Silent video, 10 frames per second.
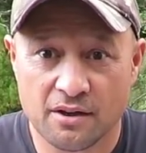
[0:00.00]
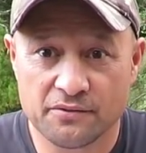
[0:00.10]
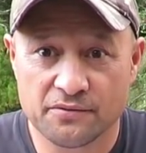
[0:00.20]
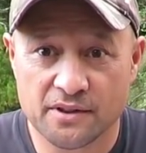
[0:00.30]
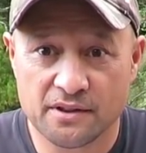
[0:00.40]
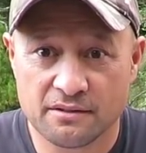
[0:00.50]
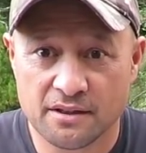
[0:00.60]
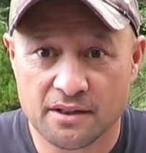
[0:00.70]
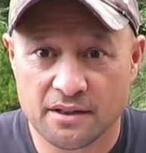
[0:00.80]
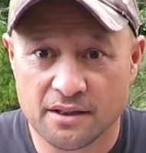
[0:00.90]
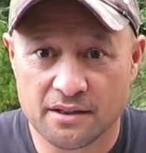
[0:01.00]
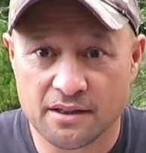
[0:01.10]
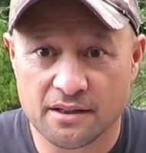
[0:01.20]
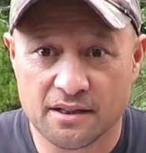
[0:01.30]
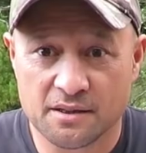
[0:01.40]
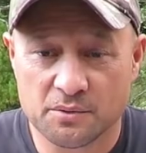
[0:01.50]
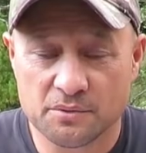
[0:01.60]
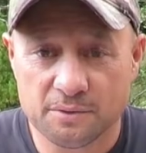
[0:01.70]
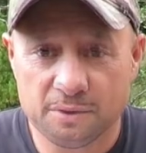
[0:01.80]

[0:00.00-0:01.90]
hopefully a dead animal.